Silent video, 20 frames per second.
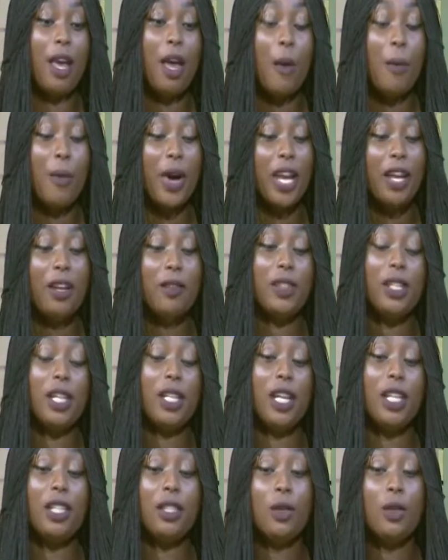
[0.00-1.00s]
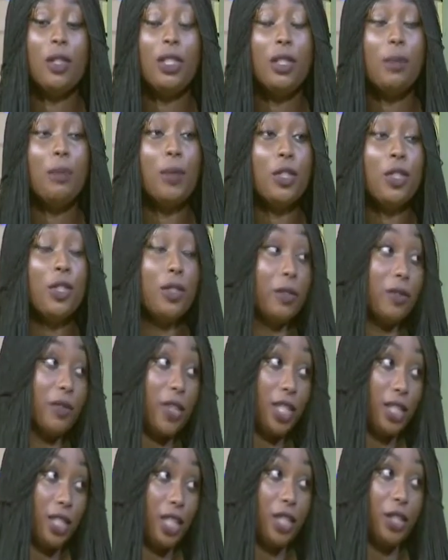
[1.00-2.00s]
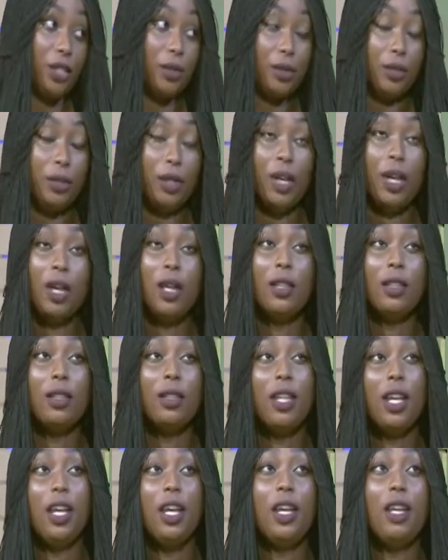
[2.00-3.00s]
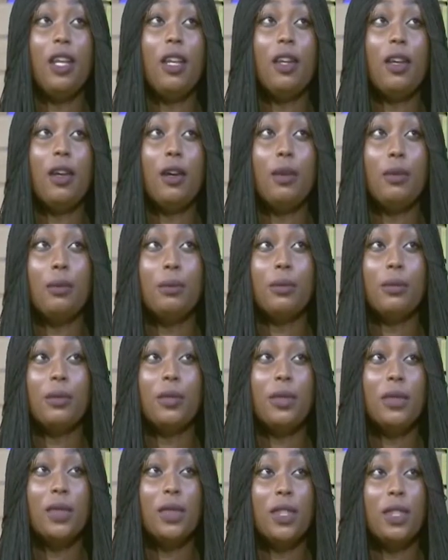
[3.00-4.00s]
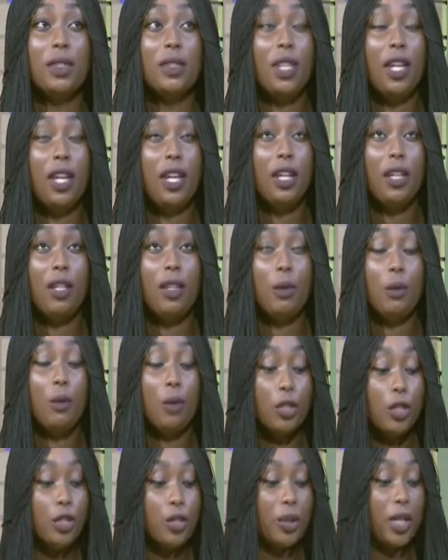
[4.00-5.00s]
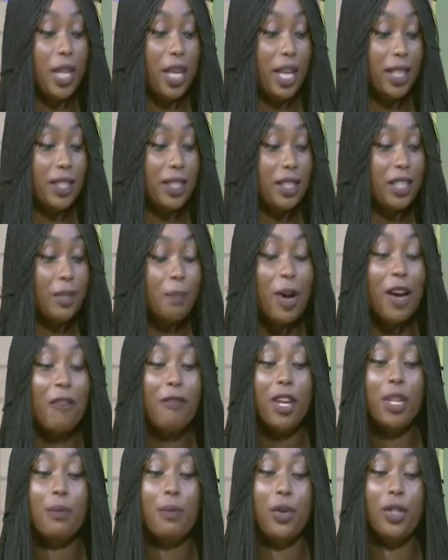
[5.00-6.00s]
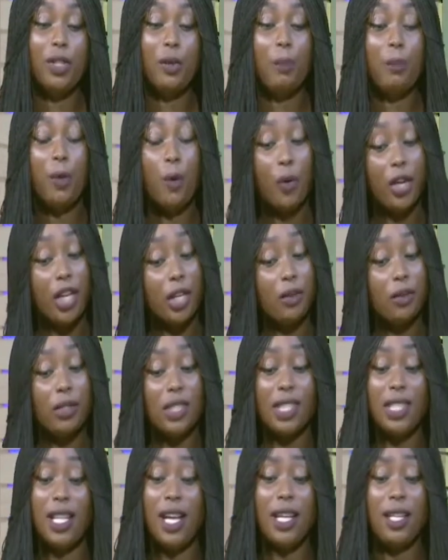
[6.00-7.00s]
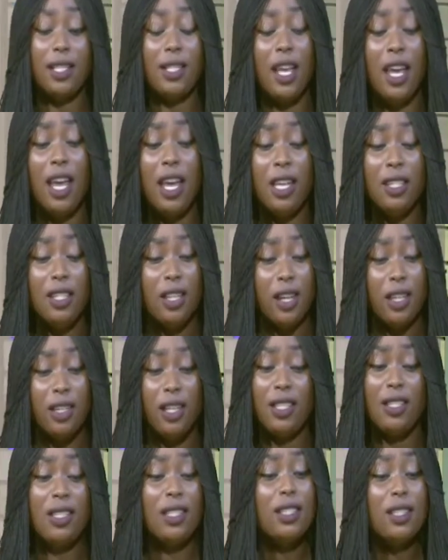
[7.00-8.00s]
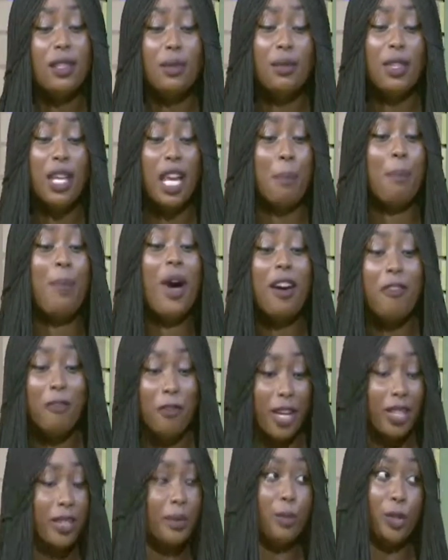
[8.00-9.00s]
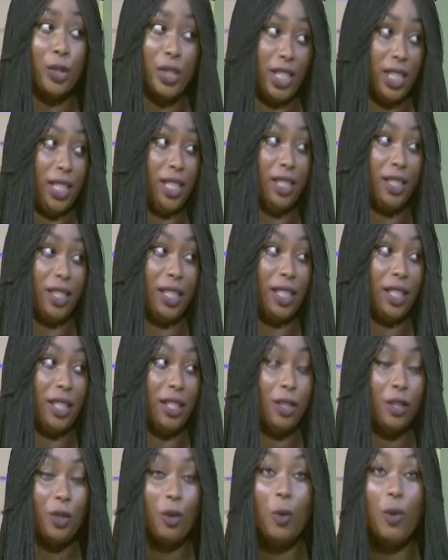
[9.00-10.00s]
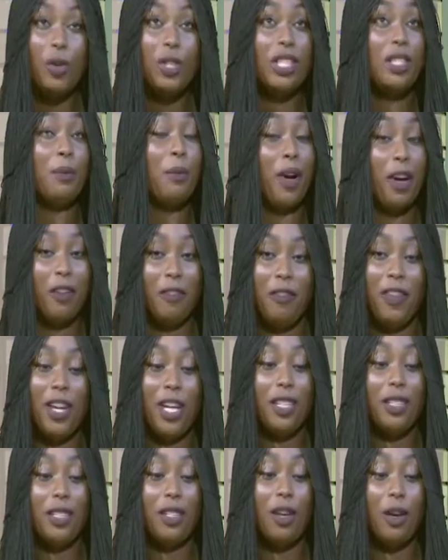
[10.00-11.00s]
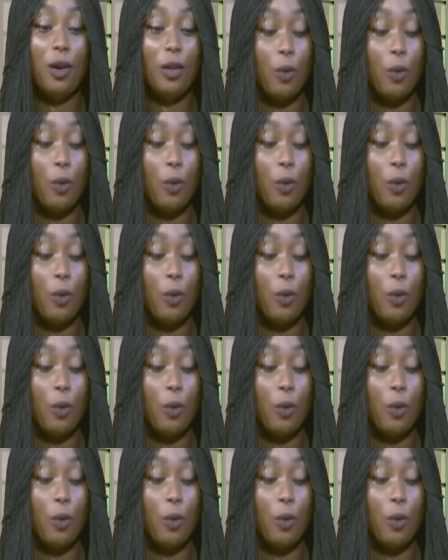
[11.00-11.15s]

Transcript: But at the end of the day, it's all in the pursuit of validation. Mm. They want to get this perfect body. But what they don't understand is there isn't a perfect body. No one is perfect.